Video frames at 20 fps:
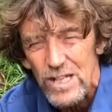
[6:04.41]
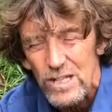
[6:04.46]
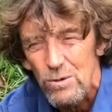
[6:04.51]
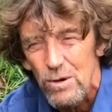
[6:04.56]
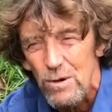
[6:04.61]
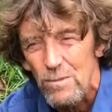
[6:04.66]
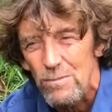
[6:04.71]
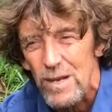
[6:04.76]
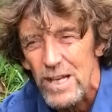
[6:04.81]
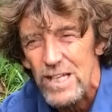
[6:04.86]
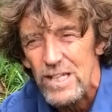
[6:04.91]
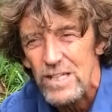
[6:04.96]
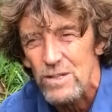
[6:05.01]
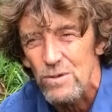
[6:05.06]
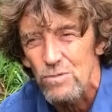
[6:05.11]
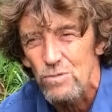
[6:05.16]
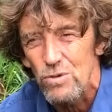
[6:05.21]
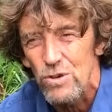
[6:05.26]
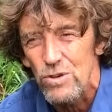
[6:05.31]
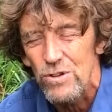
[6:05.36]
That's what makes
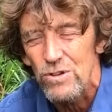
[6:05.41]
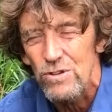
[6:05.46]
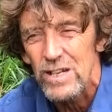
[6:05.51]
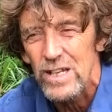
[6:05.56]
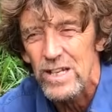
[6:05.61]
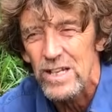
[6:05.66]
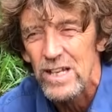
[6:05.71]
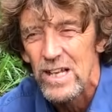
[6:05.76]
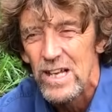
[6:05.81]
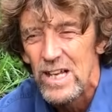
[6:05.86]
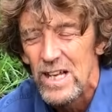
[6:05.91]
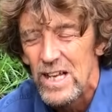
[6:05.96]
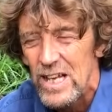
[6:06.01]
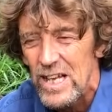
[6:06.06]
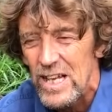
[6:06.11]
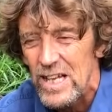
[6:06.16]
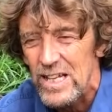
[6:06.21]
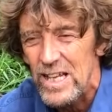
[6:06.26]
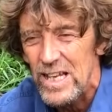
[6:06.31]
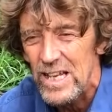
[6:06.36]
the water
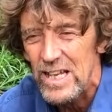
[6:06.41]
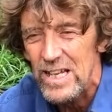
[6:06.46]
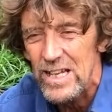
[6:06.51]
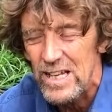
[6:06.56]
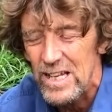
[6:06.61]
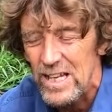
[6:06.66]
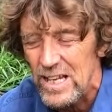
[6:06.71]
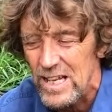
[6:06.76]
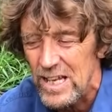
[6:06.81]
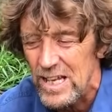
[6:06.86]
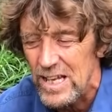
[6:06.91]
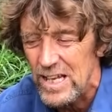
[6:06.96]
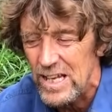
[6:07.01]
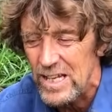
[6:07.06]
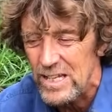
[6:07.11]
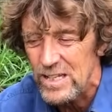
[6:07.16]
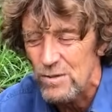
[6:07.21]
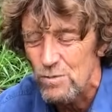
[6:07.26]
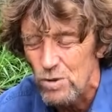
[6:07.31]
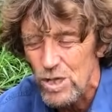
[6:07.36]
in
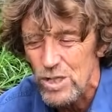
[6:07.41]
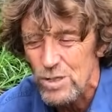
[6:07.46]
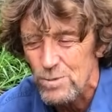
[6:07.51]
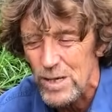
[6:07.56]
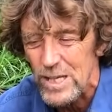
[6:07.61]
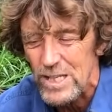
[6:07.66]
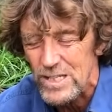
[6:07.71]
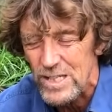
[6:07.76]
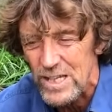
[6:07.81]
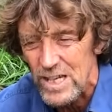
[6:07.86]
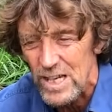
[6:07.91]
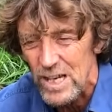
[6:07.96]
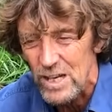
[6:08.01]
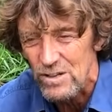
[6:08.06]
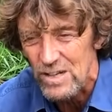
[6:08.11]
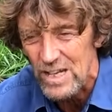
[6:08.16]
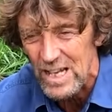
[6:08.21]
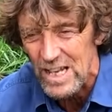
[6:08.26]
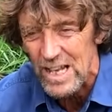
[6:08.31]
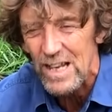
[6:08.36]
your wash basin
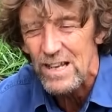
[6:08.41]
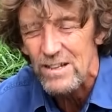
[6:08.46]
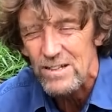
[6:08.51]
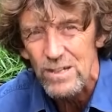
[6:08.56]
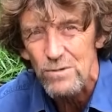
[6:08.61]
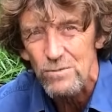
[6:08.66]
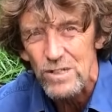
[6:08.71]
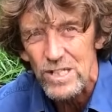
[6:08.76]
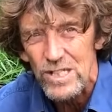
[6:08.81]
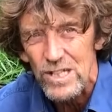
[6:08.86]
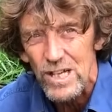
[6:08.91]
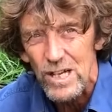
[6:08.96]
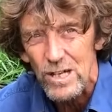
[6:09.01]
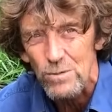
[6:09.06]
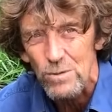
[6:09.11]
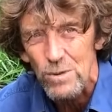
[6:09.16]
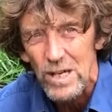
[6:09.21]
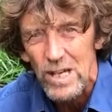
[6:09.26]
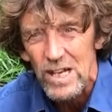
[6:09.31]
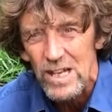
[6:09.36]
go cloudy with soap.